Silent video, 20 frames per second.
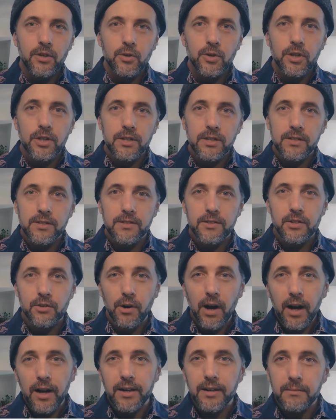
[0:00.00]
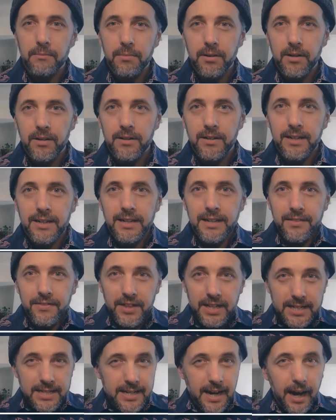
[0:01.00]
you could describe
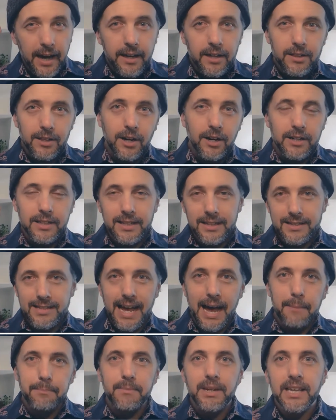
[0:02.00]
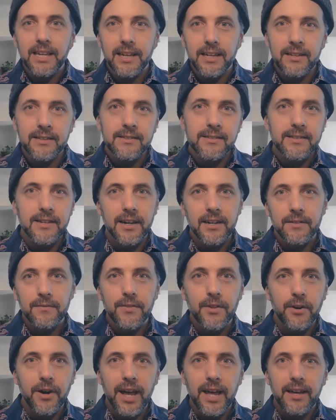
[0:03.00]
the dialogue that's happening inside of
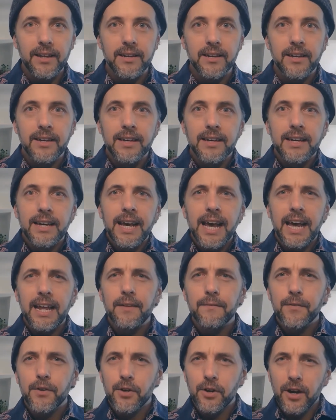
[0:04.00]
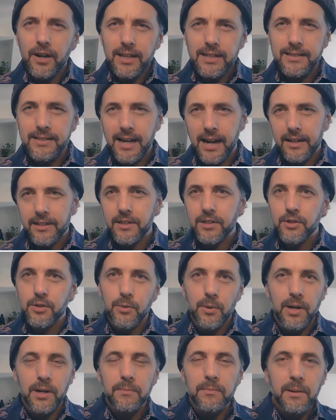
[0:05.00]
their head. And if you're not exactly
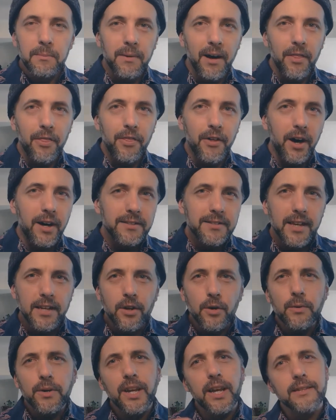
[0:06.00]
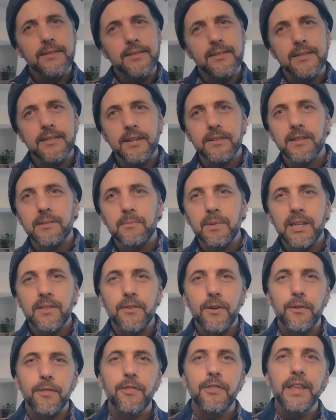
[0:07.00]
sure what I mean by thoughts, I don't necessarily mean
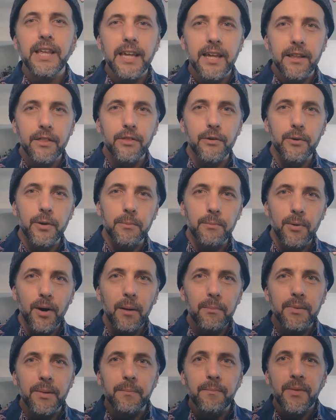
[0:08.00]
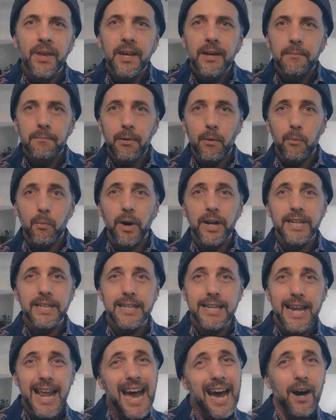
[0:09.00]
they're thinking through a problem, but right
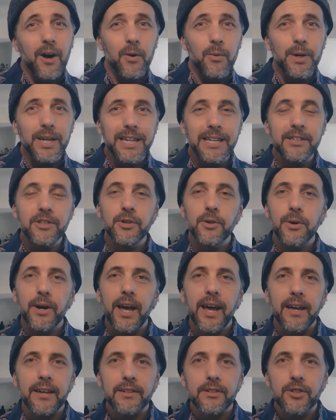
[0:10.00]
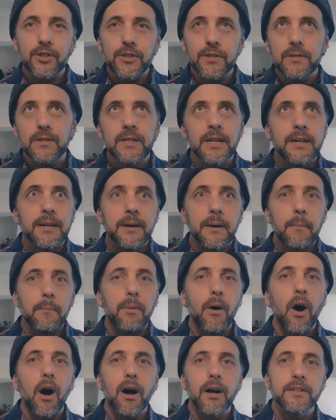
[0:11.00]
now in your head, just
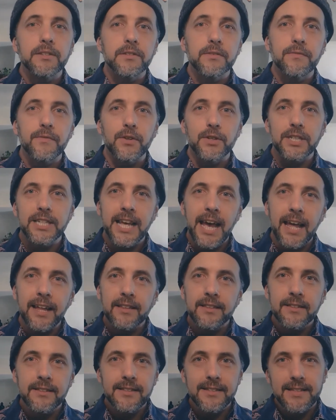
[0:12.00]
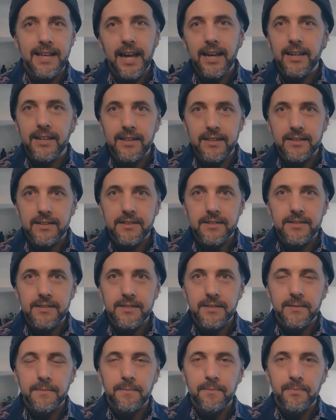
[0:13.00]
pause for 10 seconds